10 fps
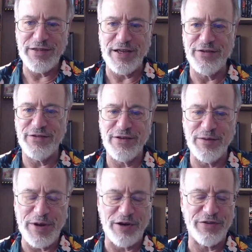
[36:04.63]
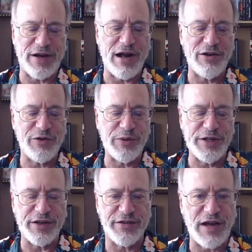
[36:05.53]
things in parapsychology. We
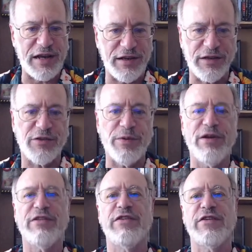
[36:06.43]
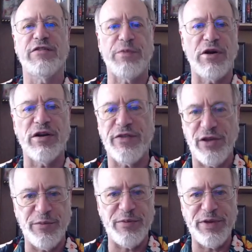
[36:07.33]
look at psychic experiences as part of the
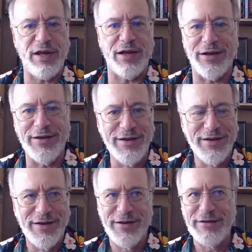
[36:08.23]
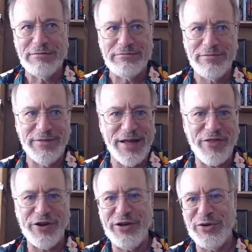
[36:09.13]
human being.
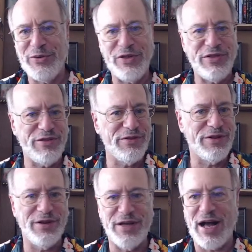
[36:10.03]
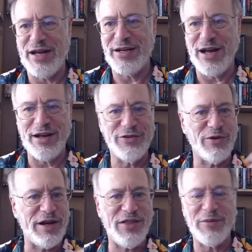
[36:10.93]
Nothing to do with God, gods, or
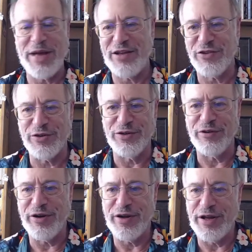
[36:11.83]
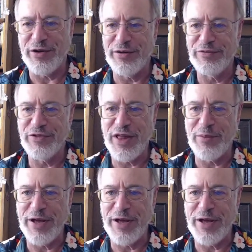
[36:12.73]
anything magical at all, for that